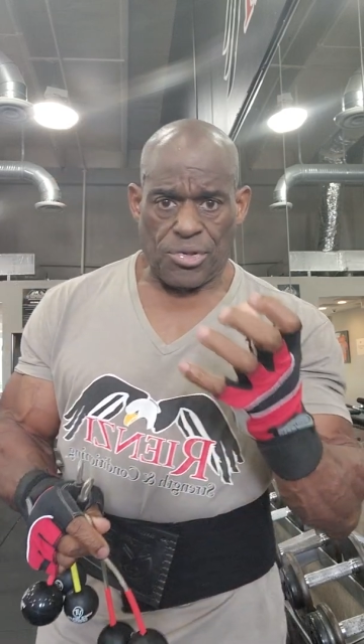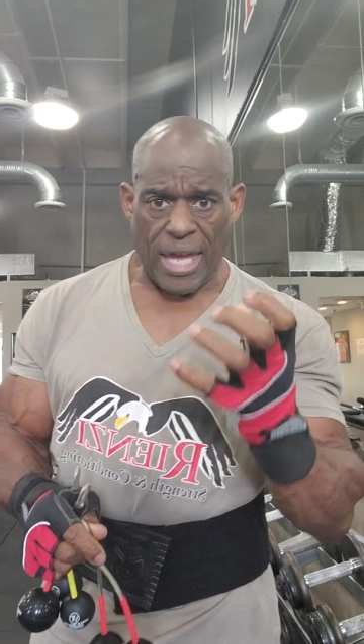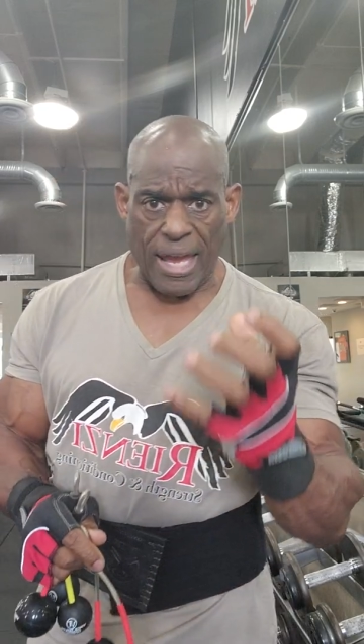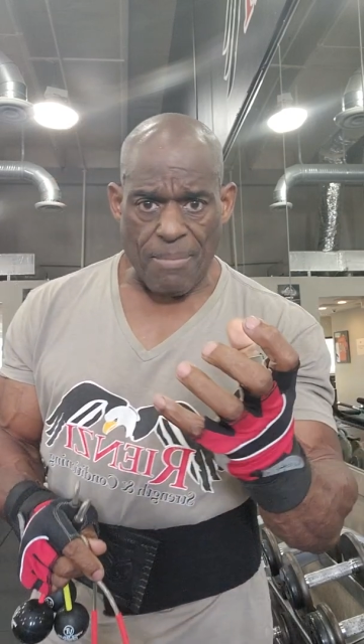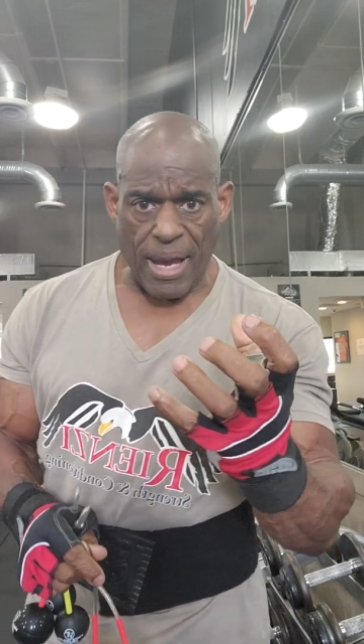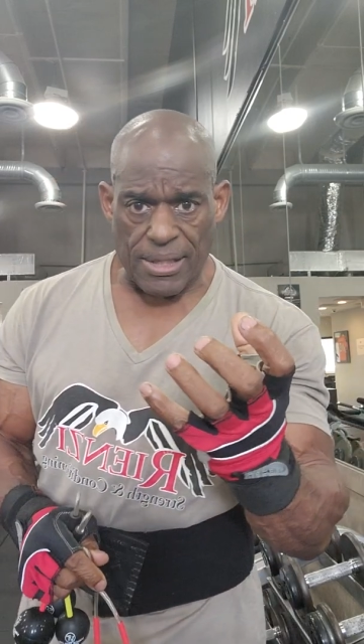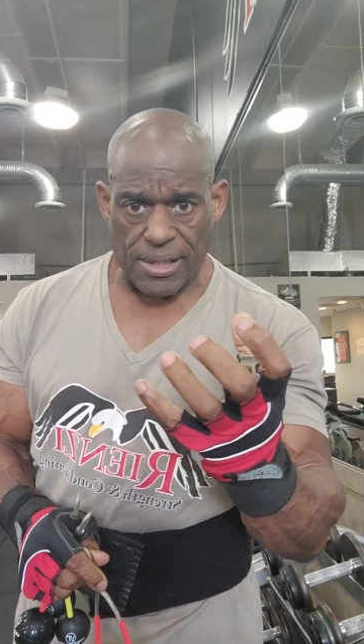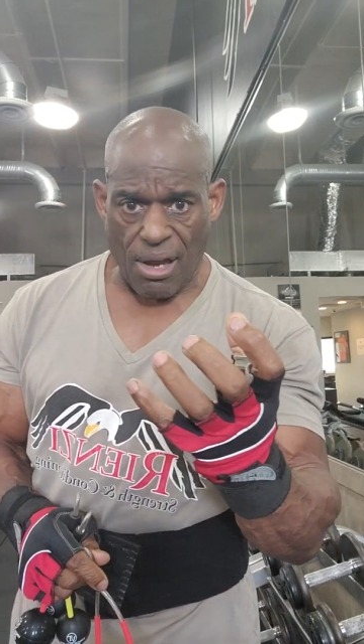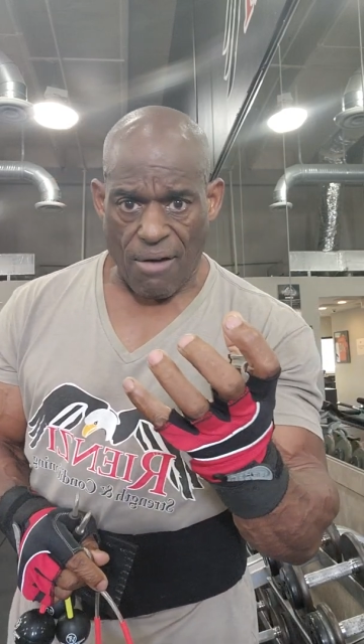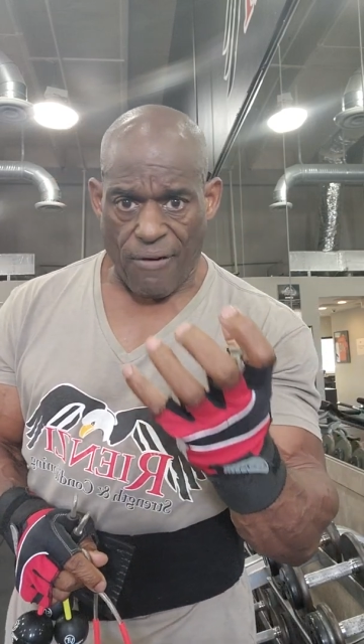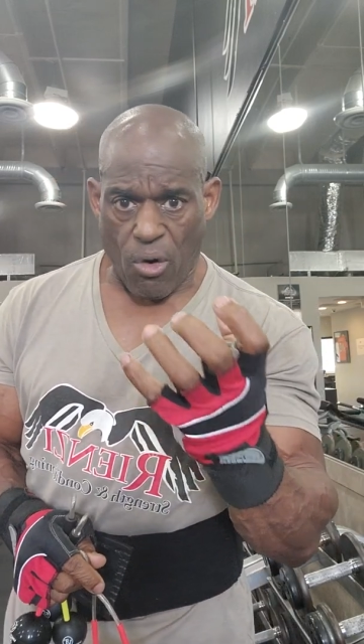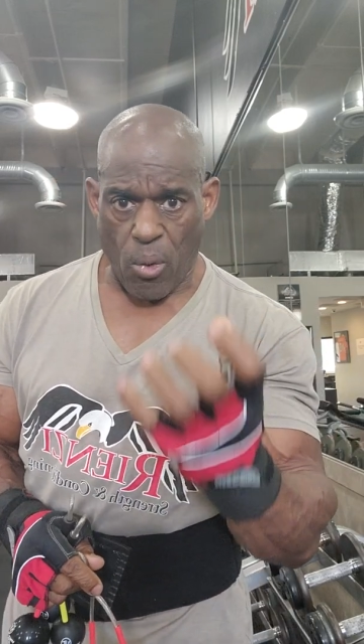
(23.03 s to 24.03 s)
take
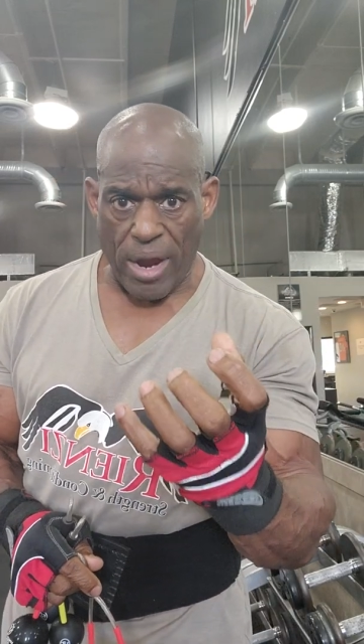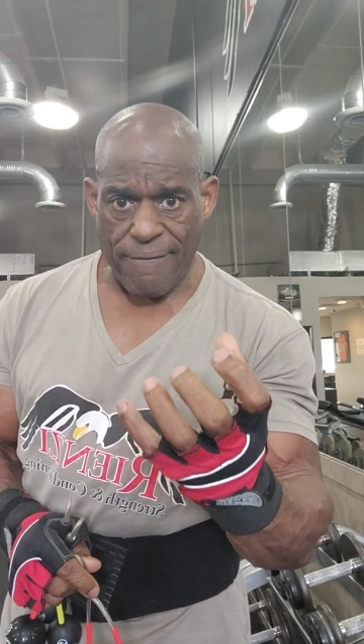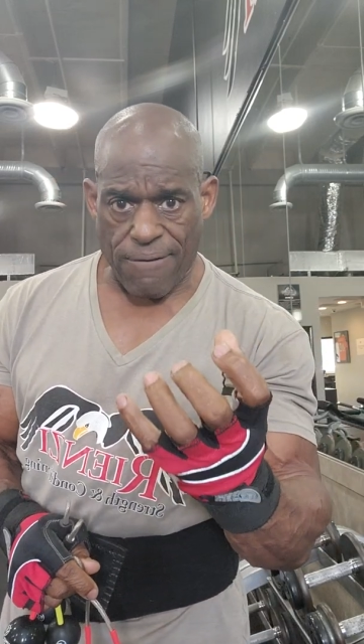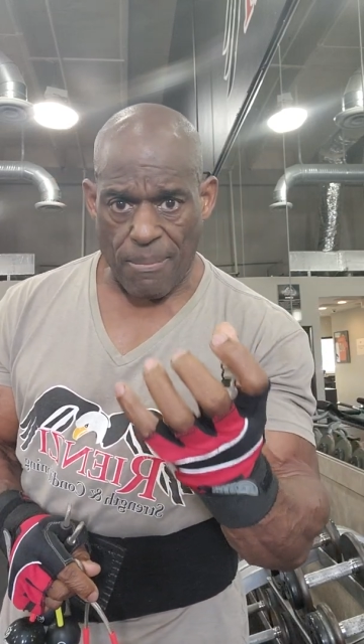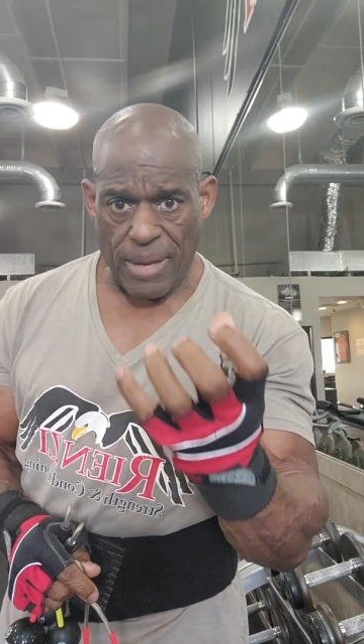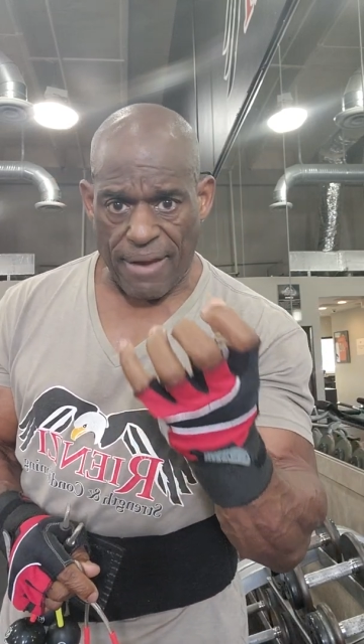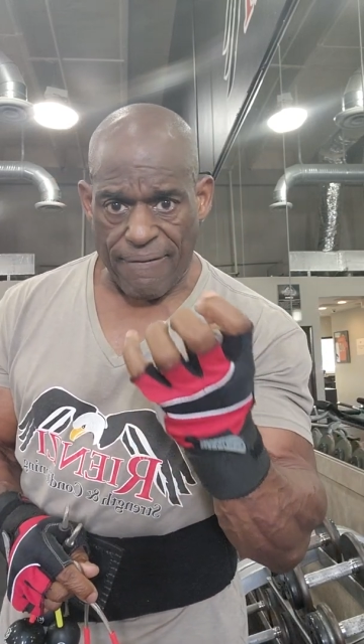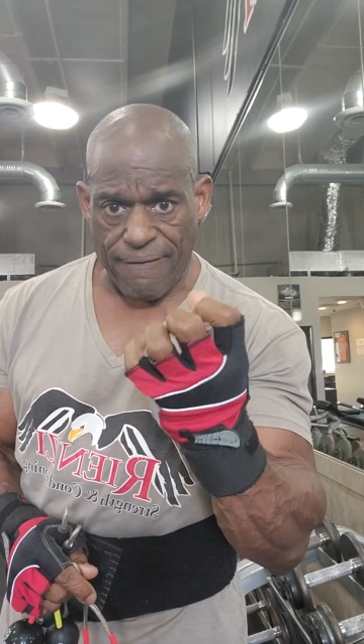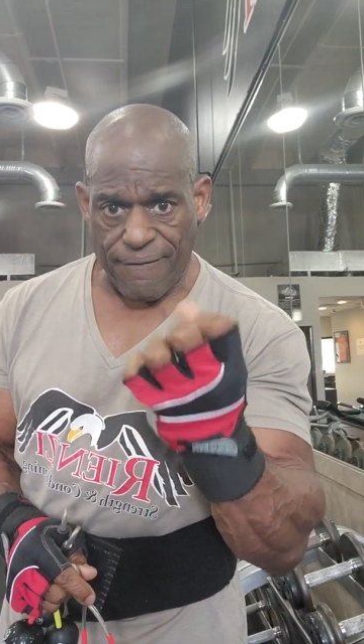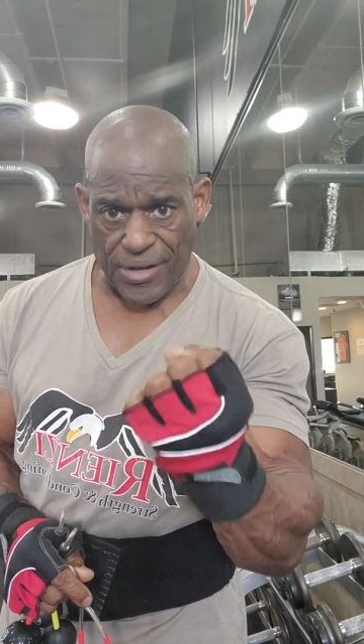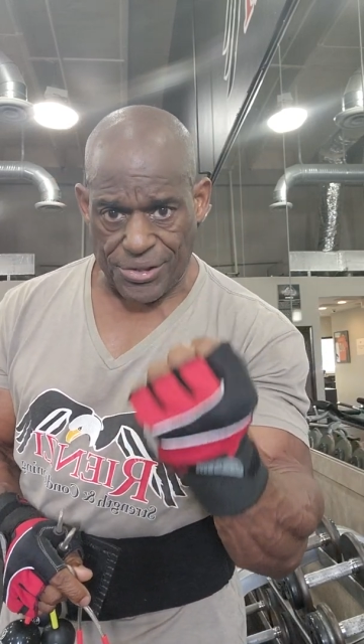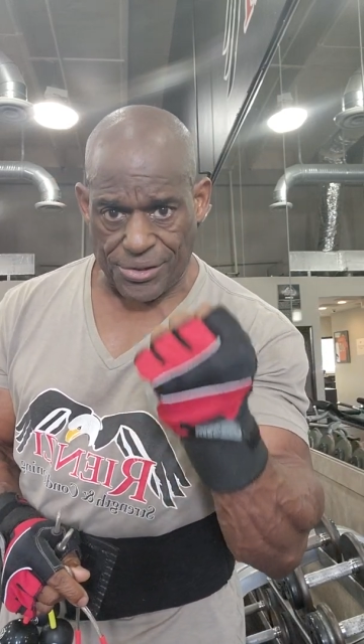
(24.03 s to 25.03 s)
myself away from a
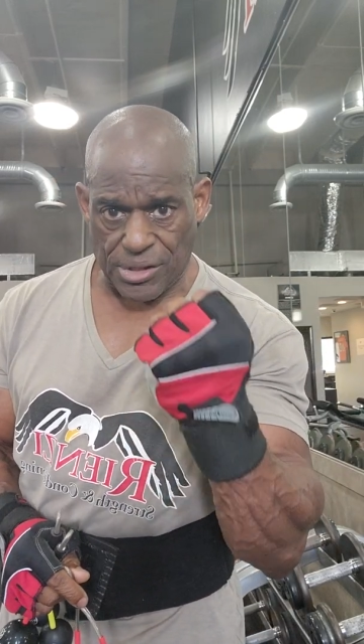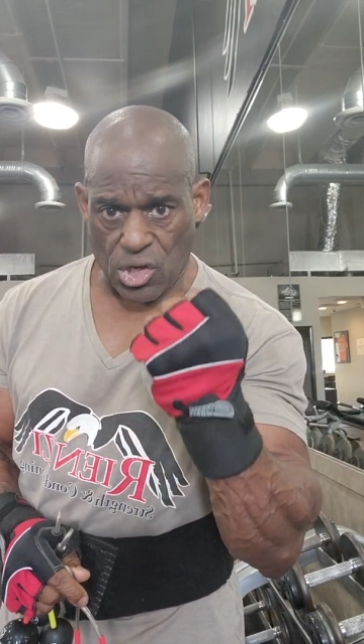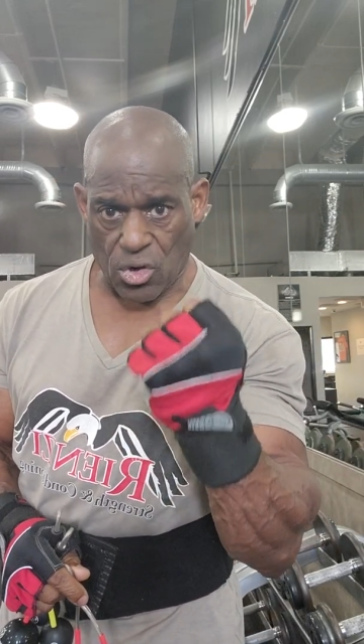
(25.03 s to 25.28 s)
fist